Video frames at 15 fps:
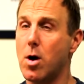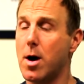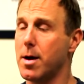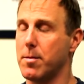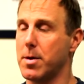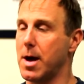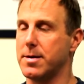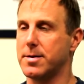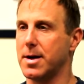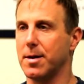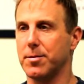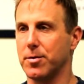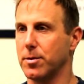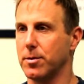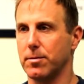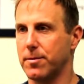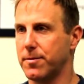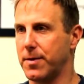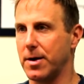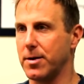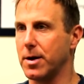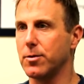no, I mean, it's an absolute
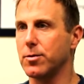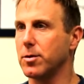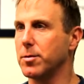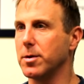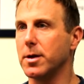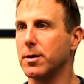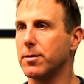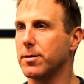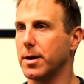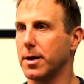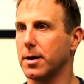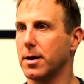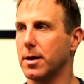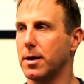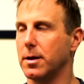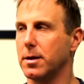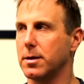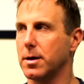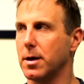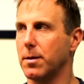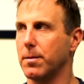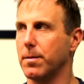foundational belief. Like uh,
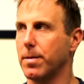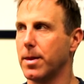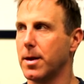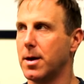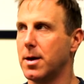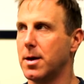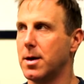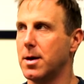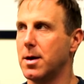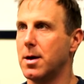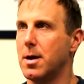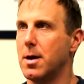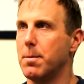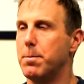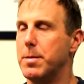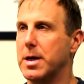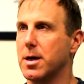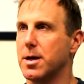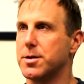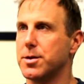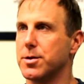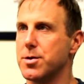it's um,
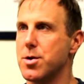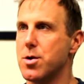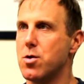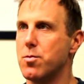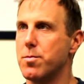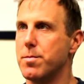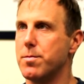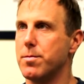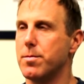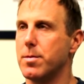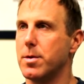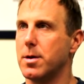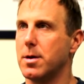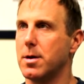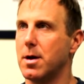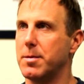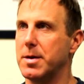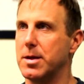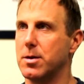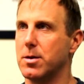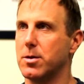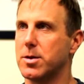because there's no, I
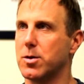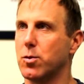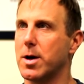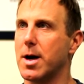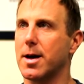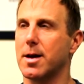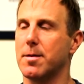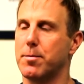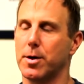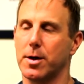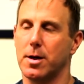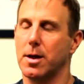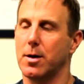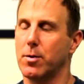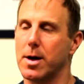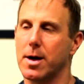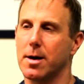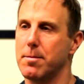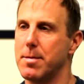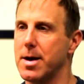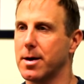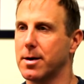mean, so we're not going to put we're not
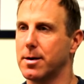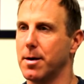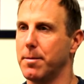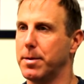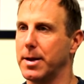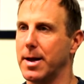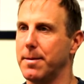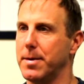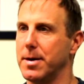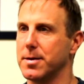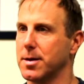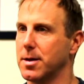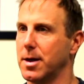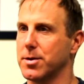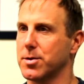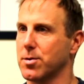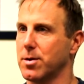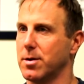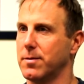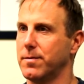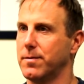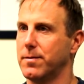going to make a plant based
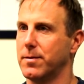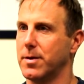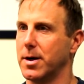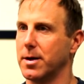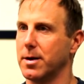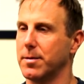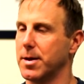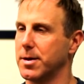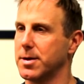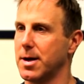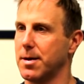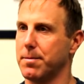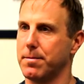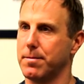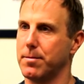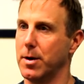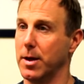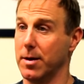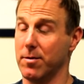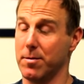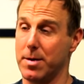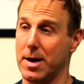cholesterol, right? And that's not
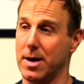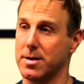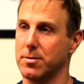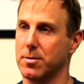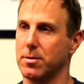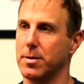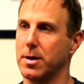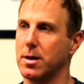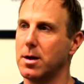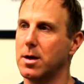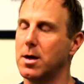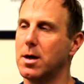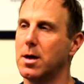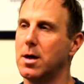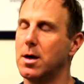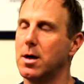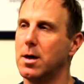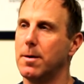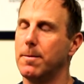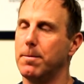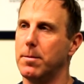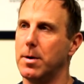really even possible. But
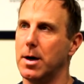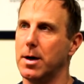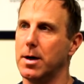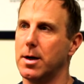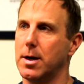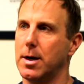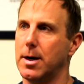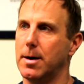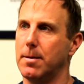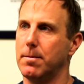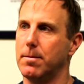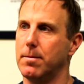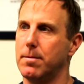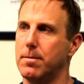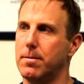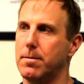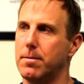but um,